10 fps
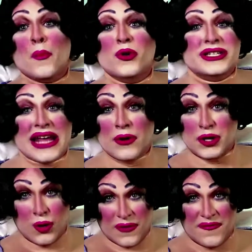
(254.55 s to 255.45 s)
Put
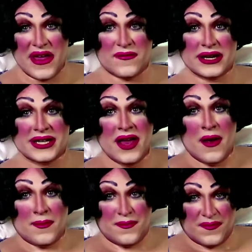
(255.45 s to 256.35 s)
down your favorite
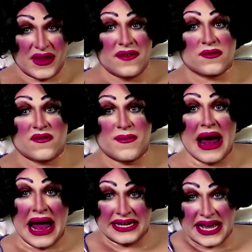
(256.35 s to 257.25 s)
flavor of
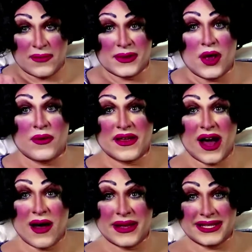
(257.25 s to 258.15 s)
pie down below in the
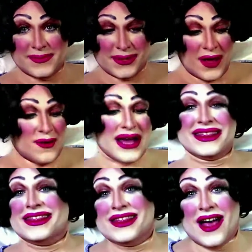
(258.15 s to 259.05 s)
comments below.
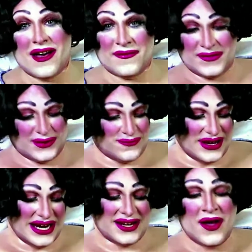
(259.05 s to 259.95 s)
I'd love to
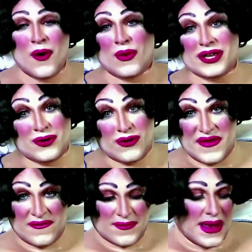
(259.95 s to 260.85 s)
read what your
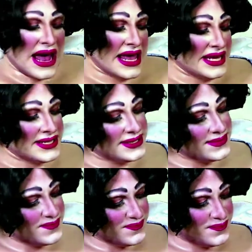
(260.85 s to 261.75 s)
favorite pie
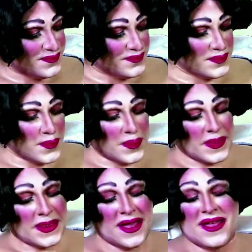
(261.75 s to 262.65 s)
is.
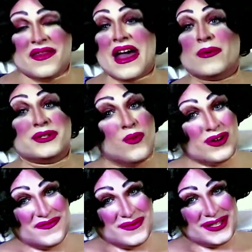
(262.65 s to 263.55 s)
That was a
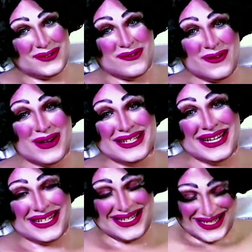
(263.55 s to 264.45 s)
wonderful story,
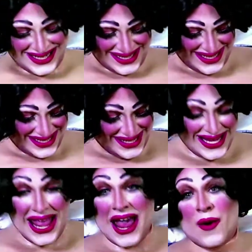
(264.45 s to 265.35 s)
wasn't it?
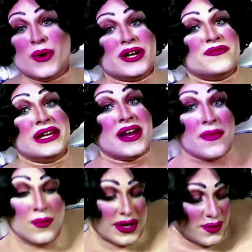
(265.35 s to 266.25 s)
We're going to read
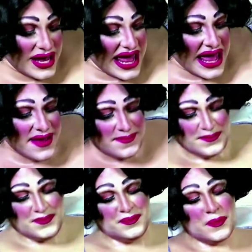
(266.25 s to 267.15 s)
another one, okay?
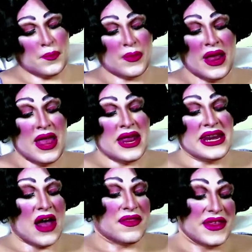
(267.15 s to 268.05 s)

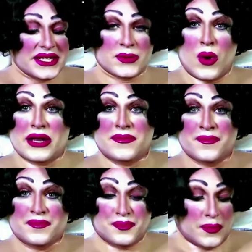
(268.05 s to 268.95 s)
Now this one
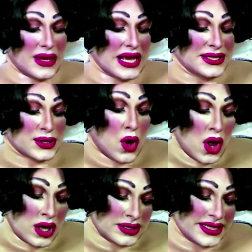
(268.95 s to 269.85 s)
is
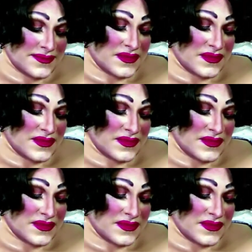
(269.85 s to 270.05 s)
called